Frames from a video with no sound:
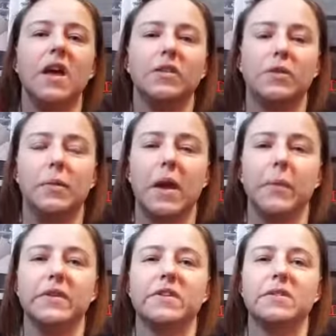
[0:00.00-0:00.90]
to be able
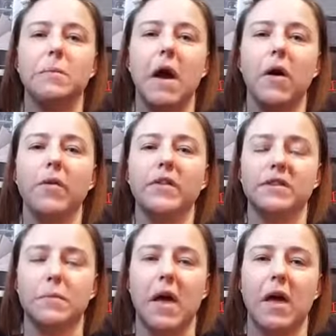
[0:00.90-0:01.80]
to smell the
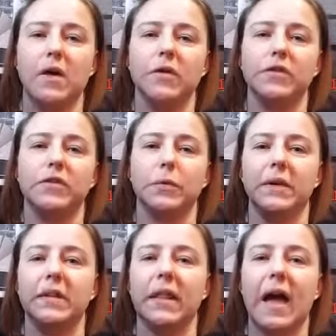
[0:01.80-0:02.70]
smells, to
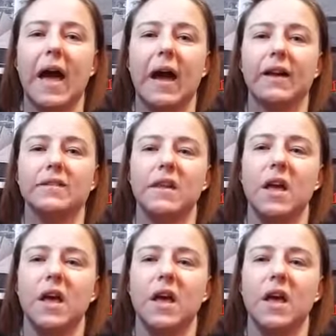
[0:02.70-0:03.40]
relax,